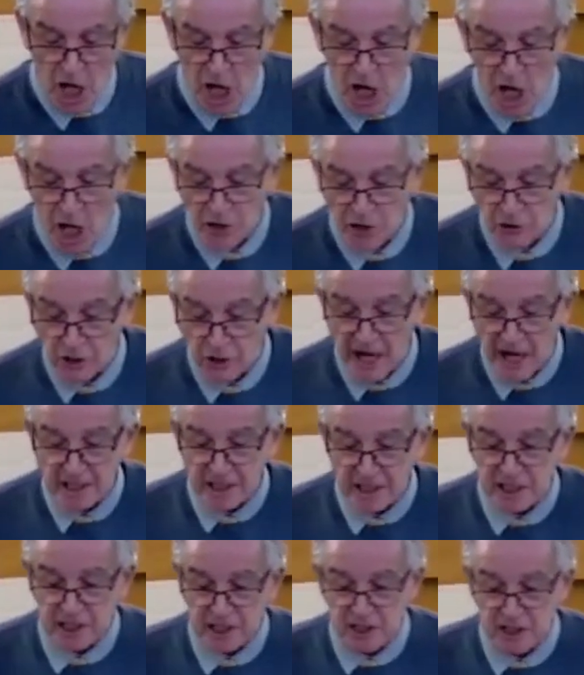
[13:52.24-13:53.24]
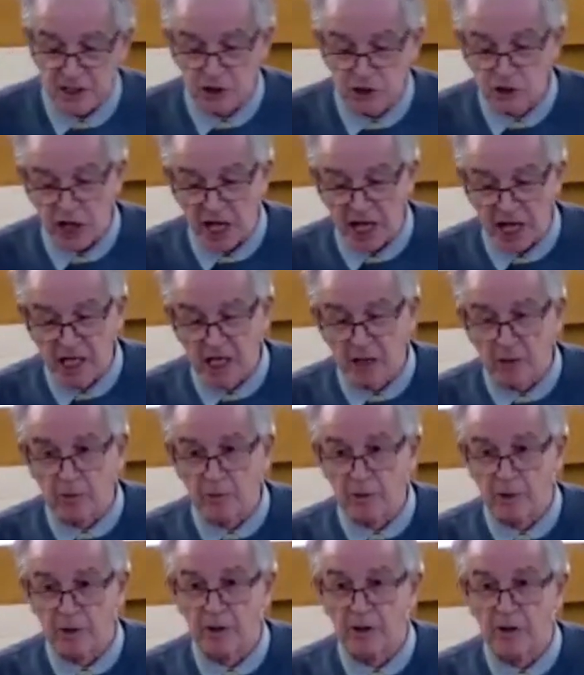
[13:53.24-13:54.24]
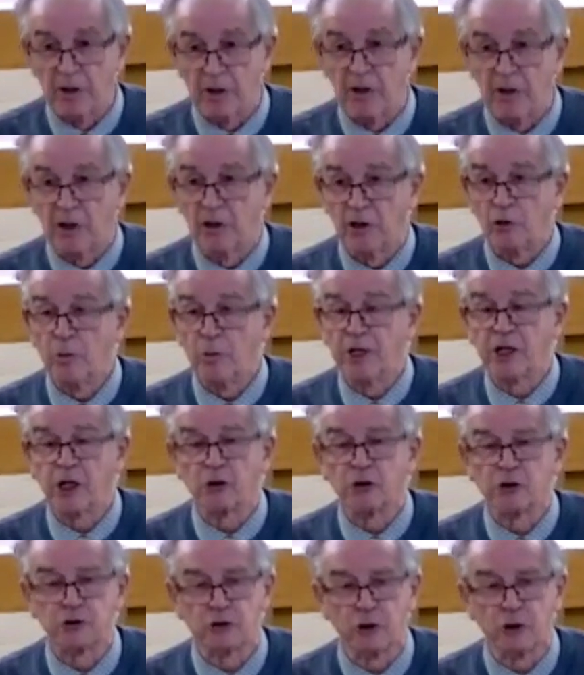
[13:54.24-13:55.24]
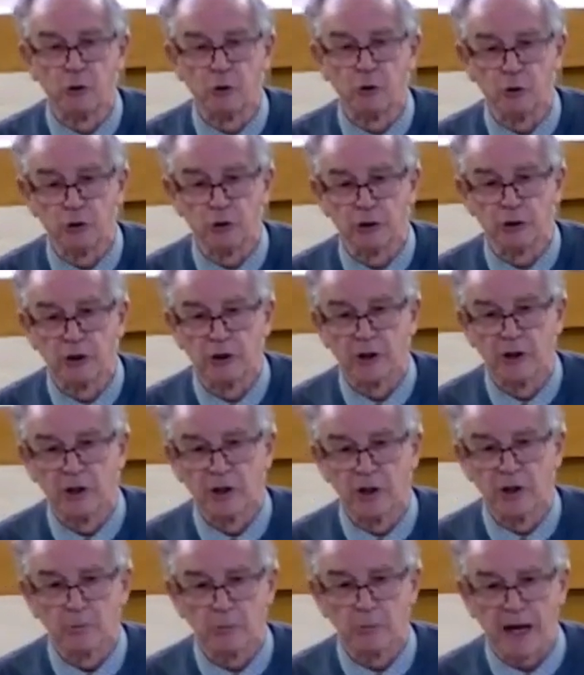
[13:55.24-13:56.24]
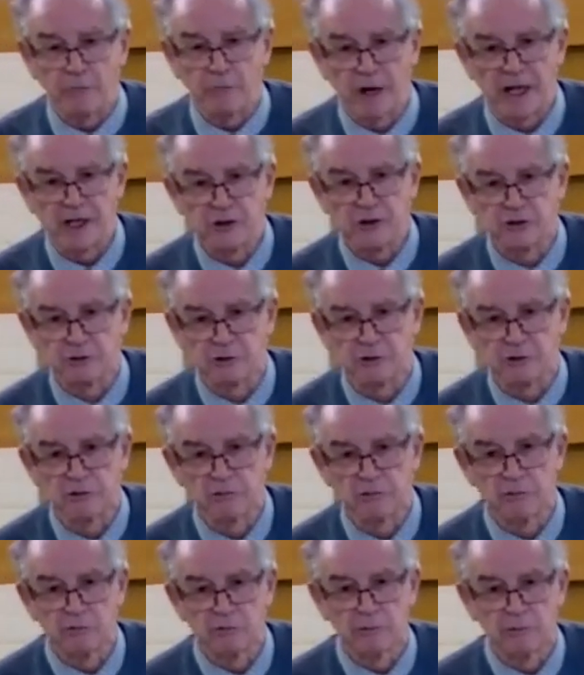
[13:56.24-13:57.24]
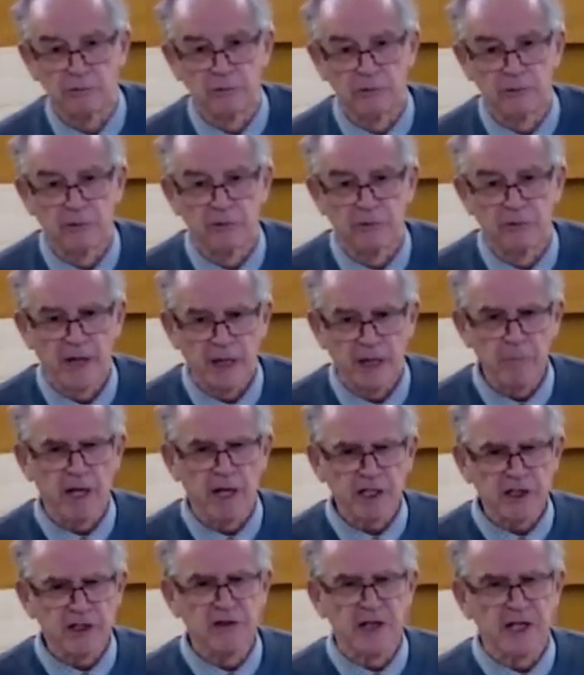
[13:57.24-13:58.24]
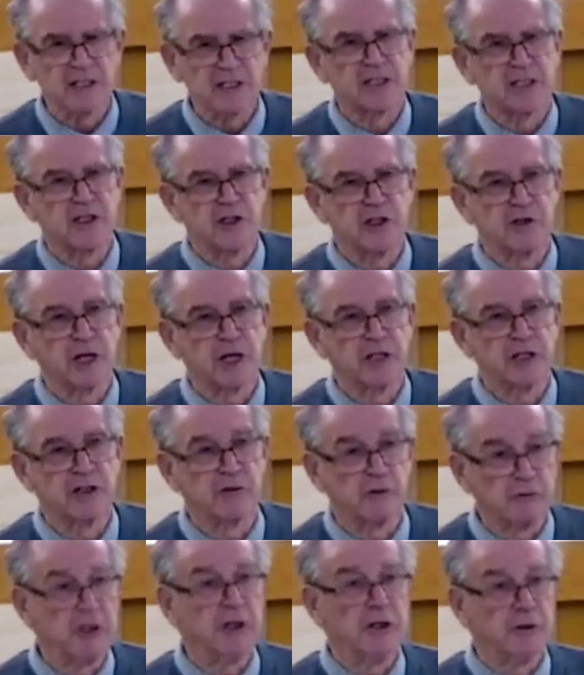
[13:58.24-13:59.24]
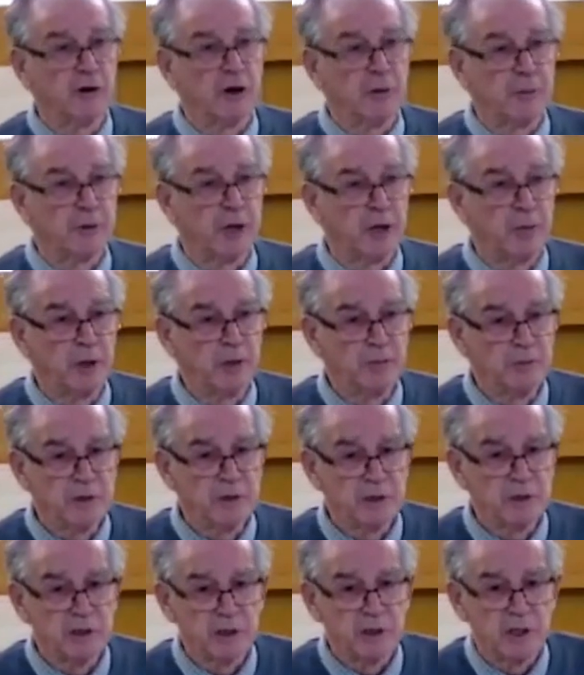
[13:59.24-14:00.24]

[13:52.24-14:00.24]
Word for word: And her access to Jacob would be controlled by Rachel. Imagine that situation. You think you've got problems?